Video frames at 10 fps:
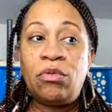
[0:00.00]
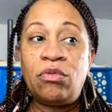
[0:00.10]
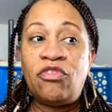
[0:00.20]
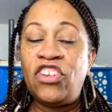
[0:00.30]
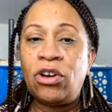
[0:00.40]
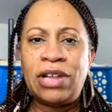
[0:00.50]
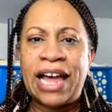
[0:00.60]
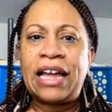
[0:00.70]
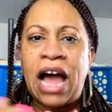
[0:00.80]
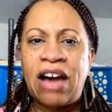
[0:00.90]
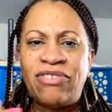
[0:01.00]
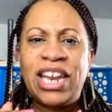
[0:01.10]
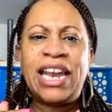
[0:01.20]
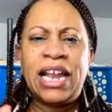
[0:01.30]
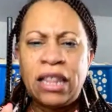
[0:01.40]
feel like
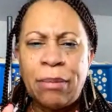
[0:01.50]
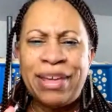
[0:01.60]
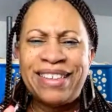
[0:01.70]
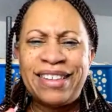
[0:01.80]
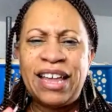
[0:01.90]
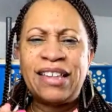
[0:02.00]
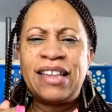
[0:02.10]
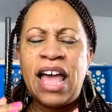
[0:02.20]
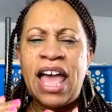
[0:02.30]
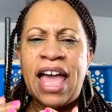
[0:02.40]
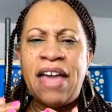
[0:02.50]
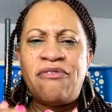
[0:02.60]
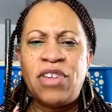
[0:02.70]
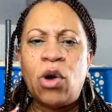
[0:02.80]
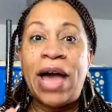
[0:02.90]
confident in the business and
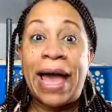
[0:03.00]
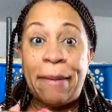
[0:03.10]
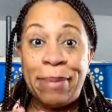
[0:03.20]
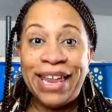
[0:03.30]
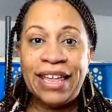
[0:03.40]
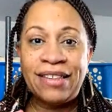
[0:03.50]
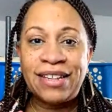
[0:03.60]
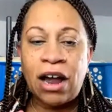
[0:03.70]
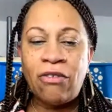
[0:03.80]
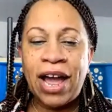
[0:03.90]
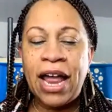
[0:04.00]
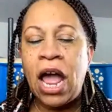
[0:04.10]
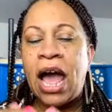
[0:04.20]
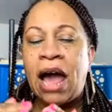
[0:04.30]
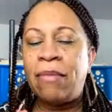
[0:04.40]
feel at peace. All right.
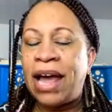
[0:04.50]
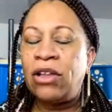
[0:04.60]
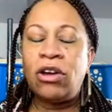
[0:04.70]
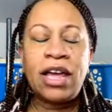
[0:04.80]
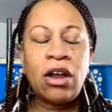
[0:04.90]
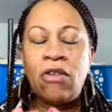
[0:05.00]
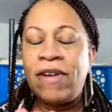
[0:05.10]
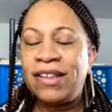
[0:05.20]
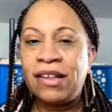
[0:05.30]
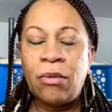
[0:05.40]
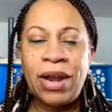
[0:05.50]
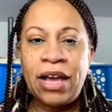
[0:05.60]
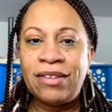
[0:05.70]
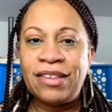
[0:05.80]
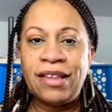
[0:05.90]
I'm not looking over in someone
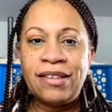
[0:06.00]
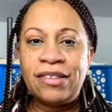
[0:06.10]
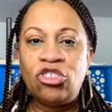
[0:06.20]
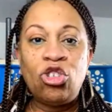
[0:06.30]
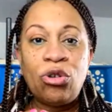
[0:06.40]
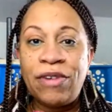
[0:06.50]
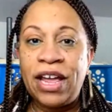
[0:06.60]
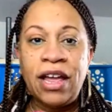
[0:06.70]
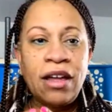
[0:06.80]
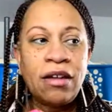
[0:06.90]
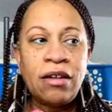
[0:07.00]
else's jewelry